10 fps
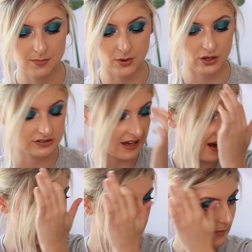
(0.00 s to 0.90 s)
But
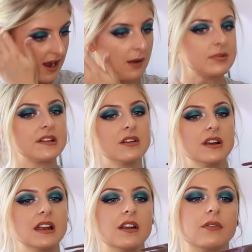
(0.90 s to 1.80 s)
I am
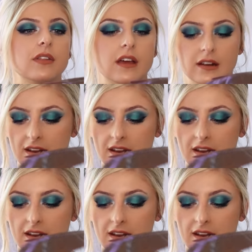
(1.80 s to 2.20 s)
absolutely in love with it.